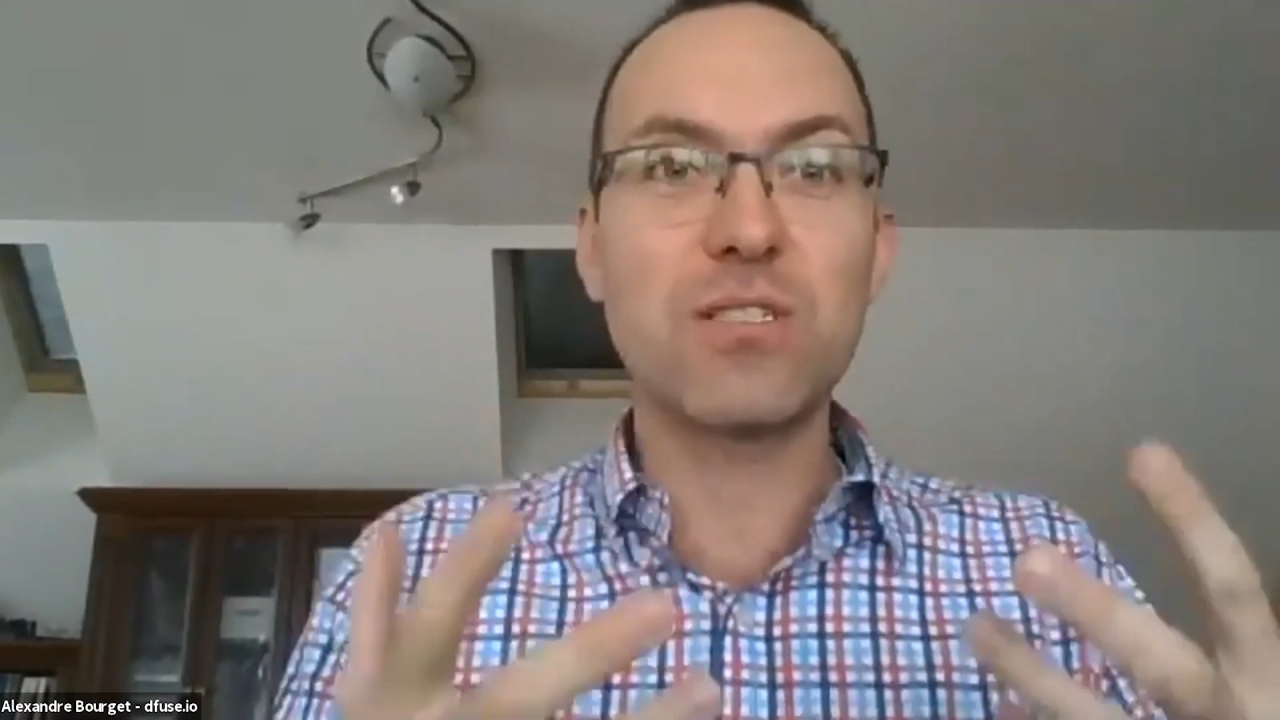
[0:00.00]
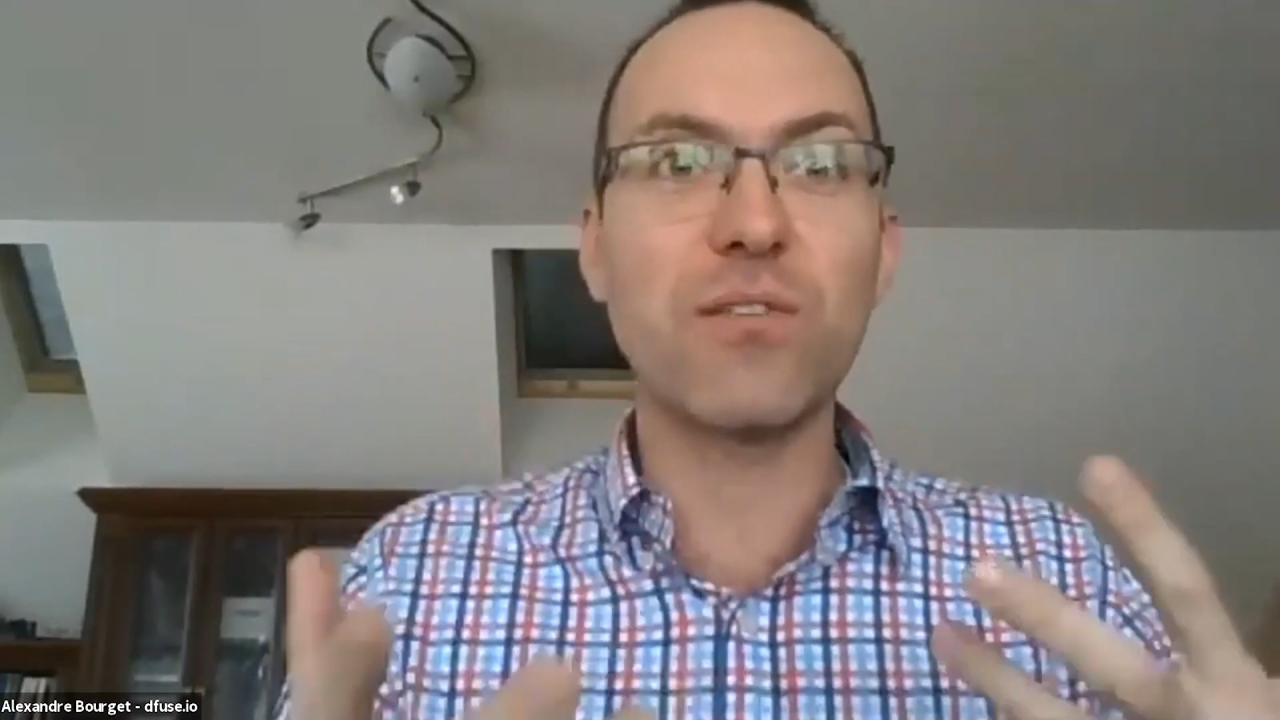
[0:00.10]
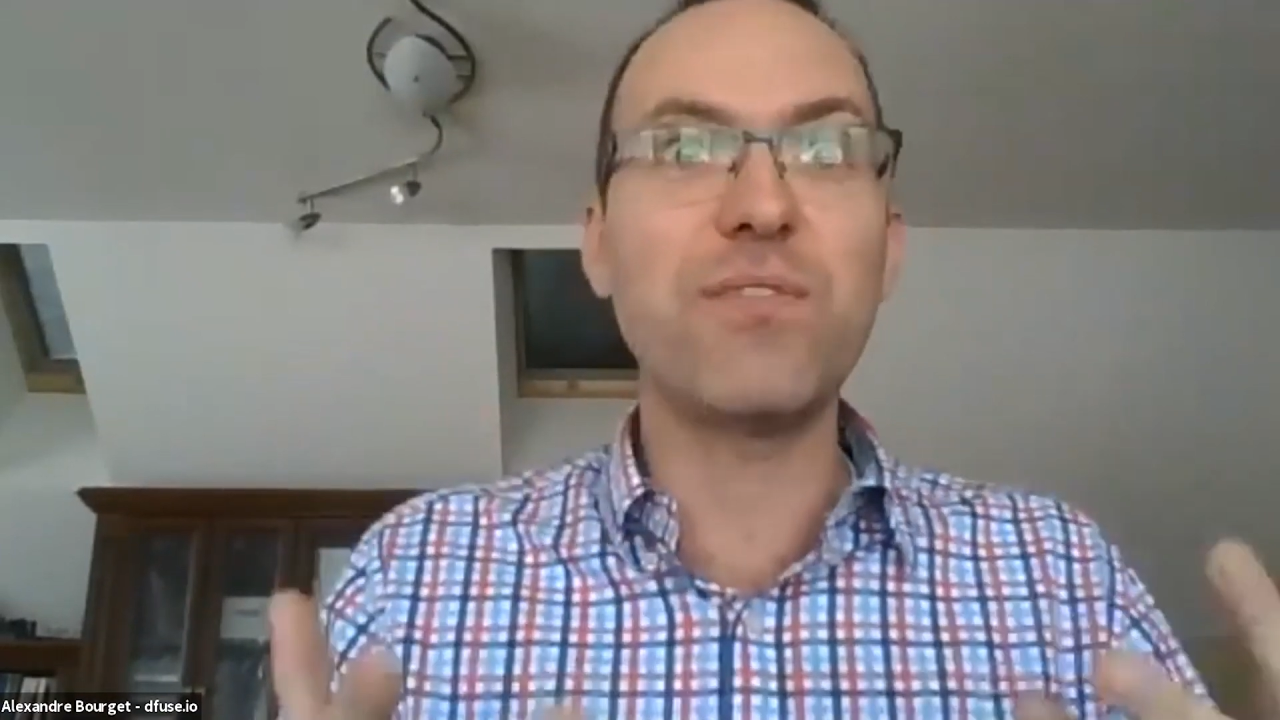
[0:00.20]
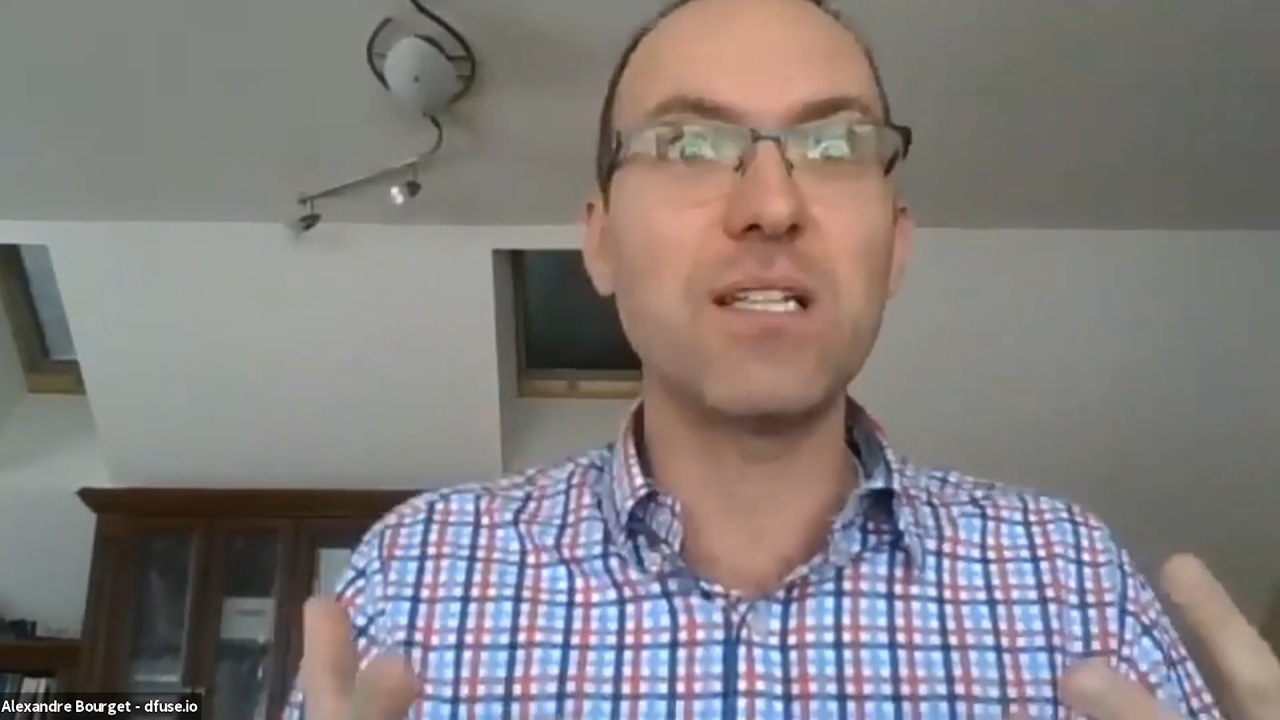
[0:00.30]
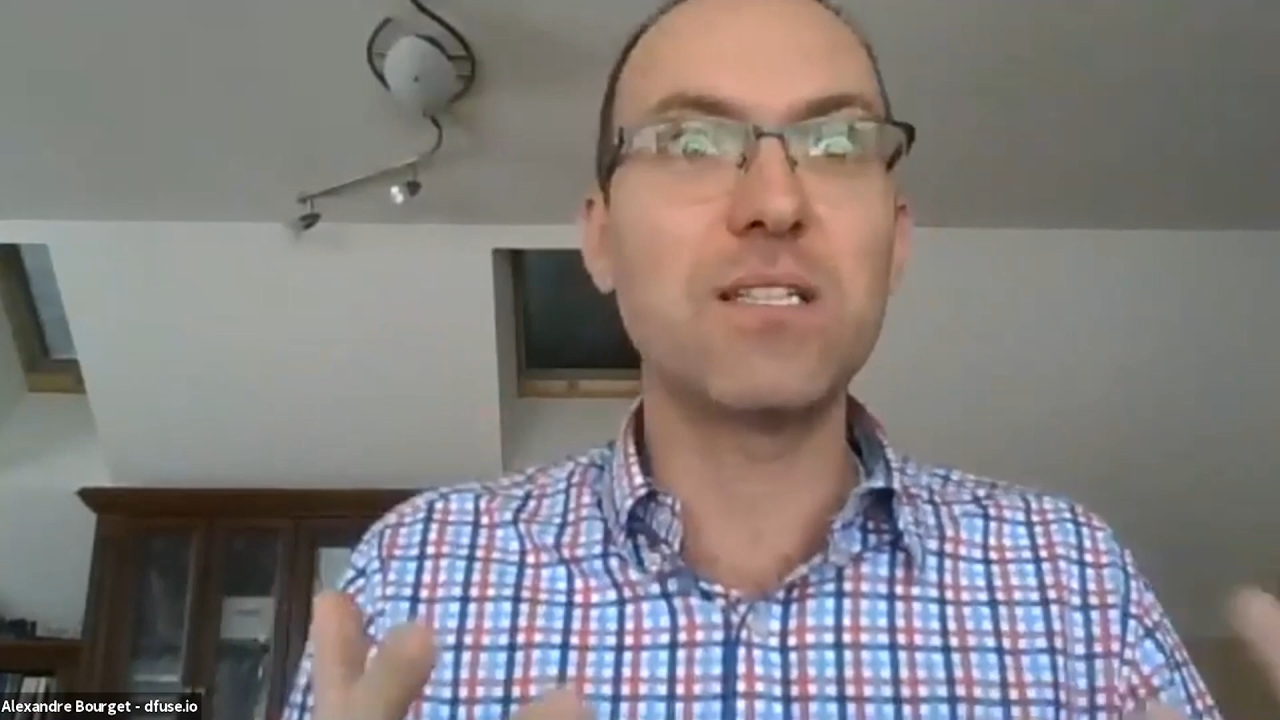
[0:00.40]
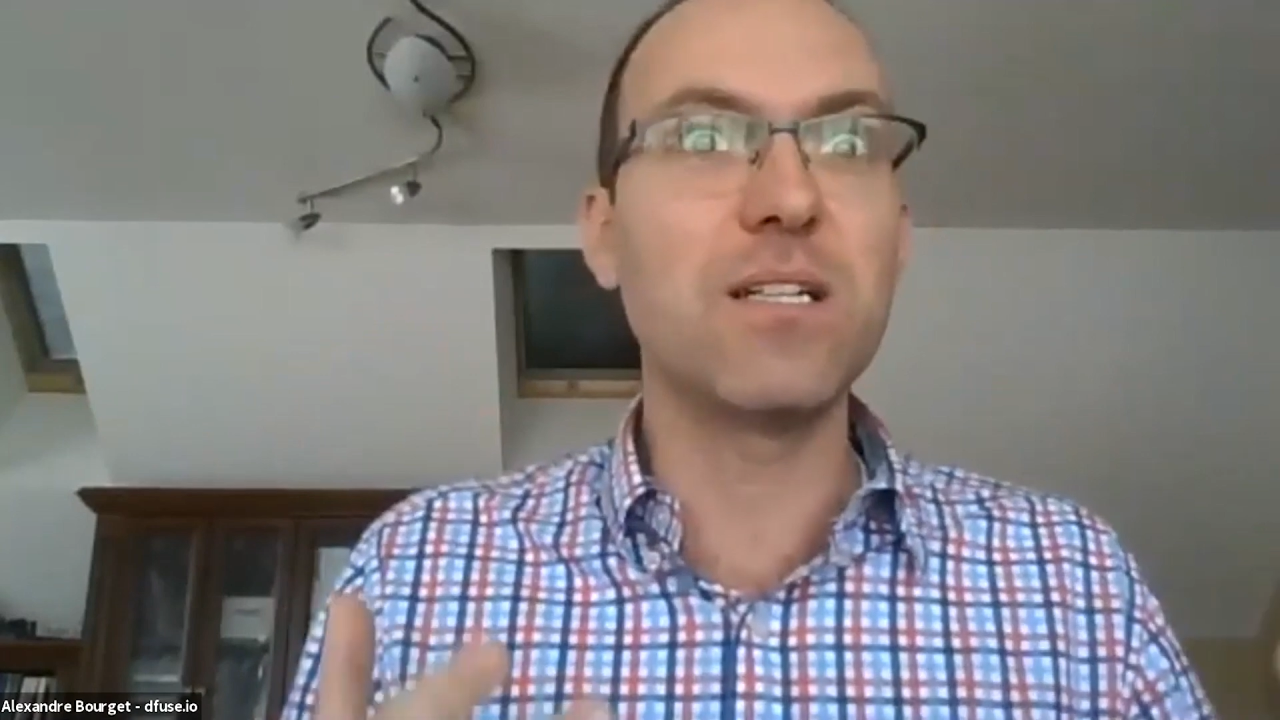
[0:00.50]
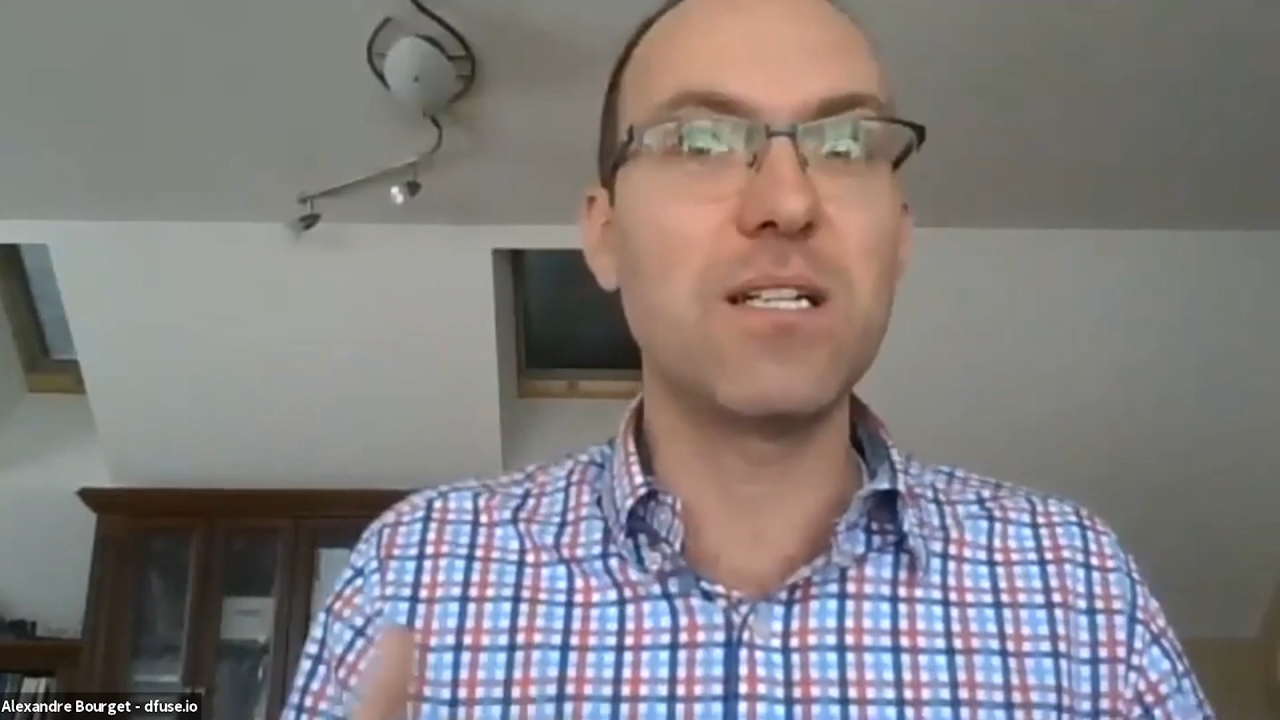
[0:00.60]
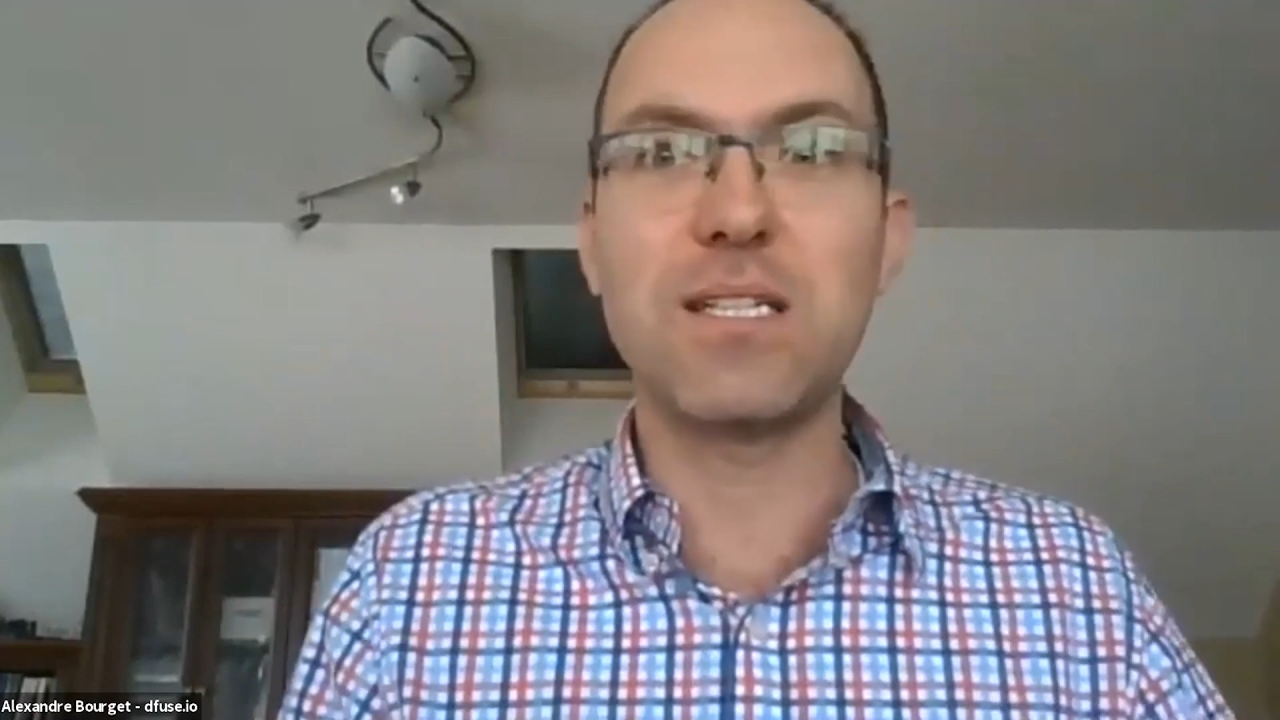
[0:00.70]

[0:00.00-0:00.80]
to feel good.